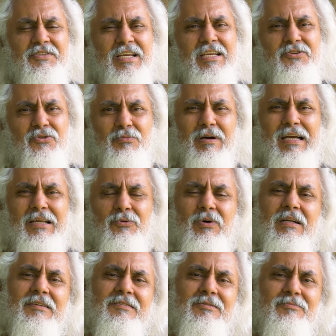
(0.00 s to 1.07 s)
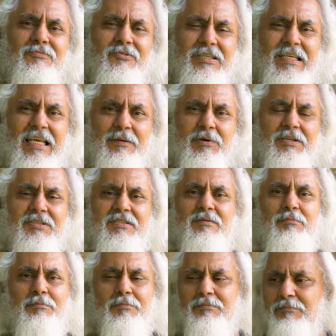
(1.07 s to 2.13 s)
change her mind? Well, we came into
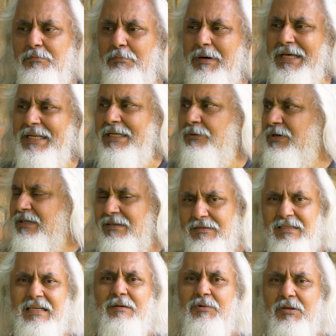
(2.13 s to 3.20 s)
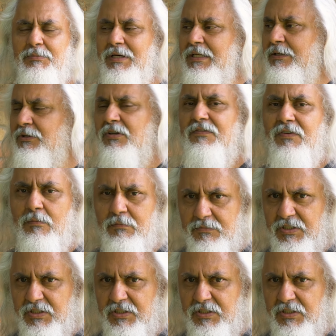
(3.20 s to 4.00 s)
some money. We come into money, you know, from